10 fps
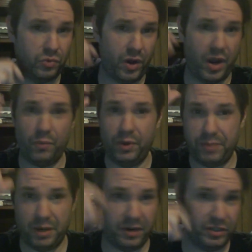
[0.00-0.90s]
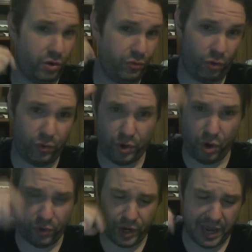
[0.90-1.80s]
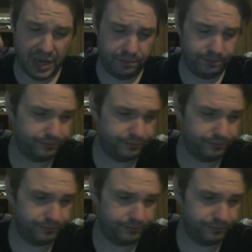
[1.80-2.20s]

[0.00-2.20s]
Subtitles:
why I repeat myself over and over again.